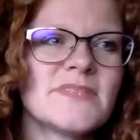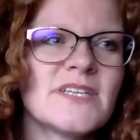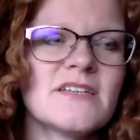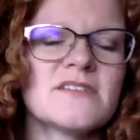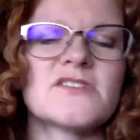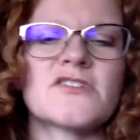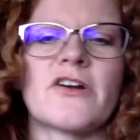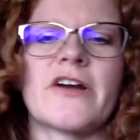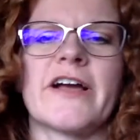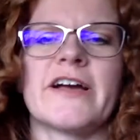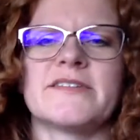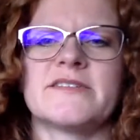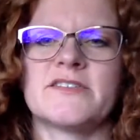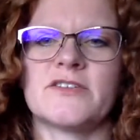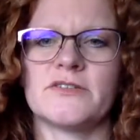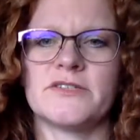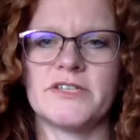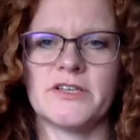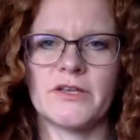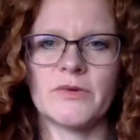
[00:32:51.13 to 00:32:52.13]
Sorry, guys, still
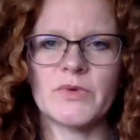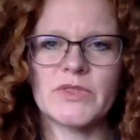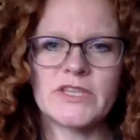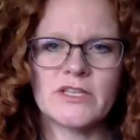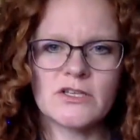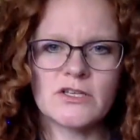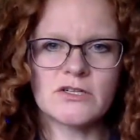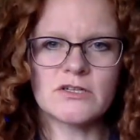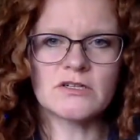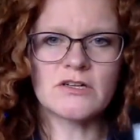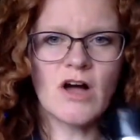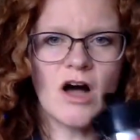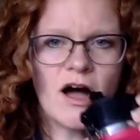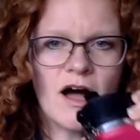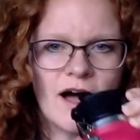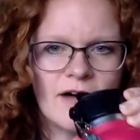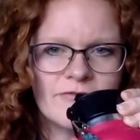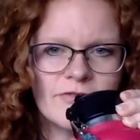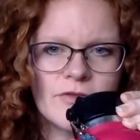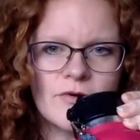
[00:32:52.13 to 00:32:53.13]
dealing with the little
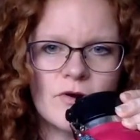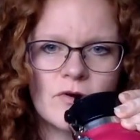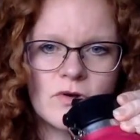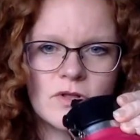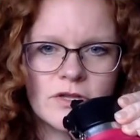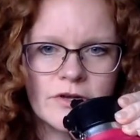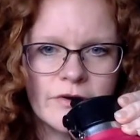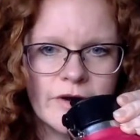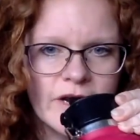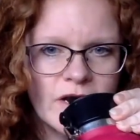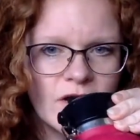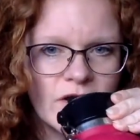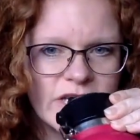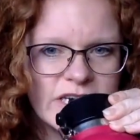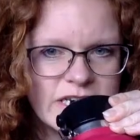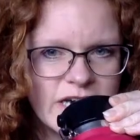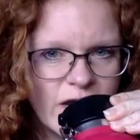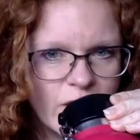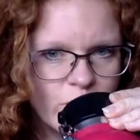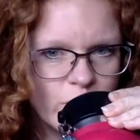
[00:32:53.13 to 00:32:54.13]
cough and throat clearing all the
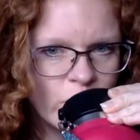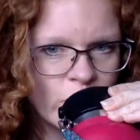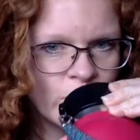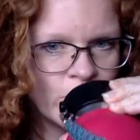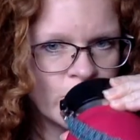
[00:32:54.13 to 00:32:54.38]
time.